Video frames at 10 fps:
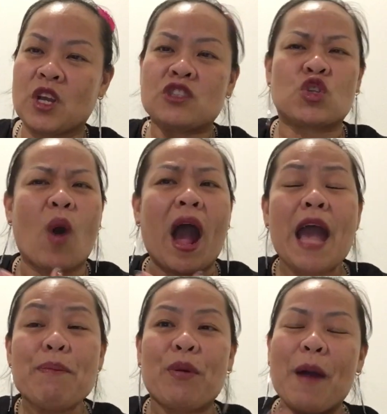So
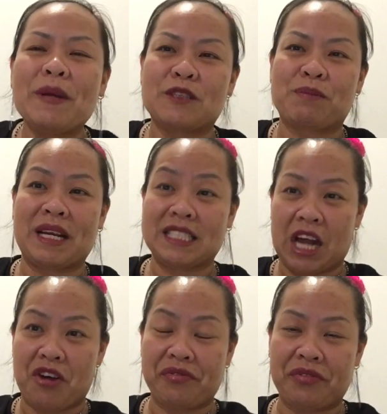I promised
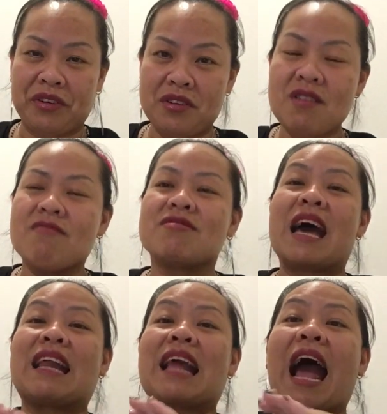myself
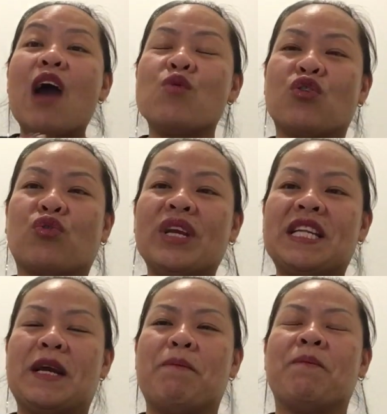that I will greet
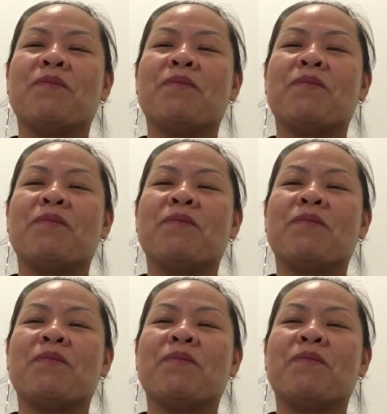him